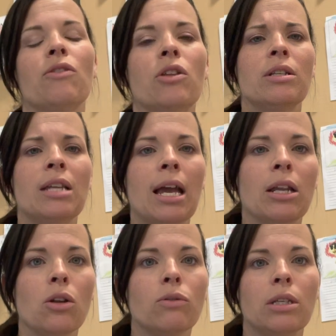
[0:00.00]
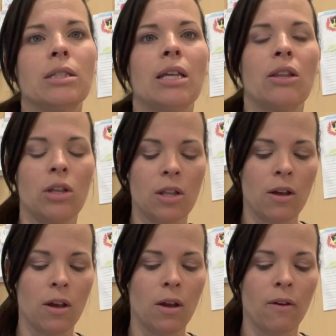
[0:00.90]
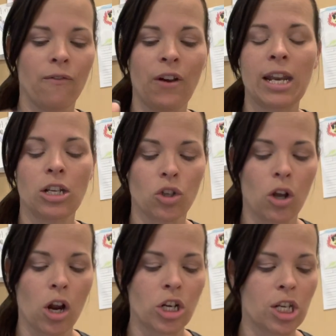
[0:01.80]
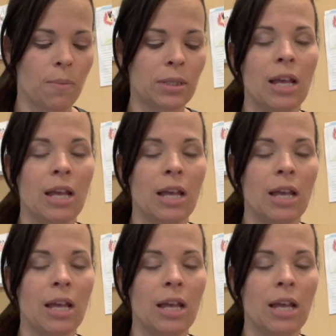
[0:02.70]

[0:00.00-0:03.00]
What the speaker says: and diagnosis, and then the financial hardships,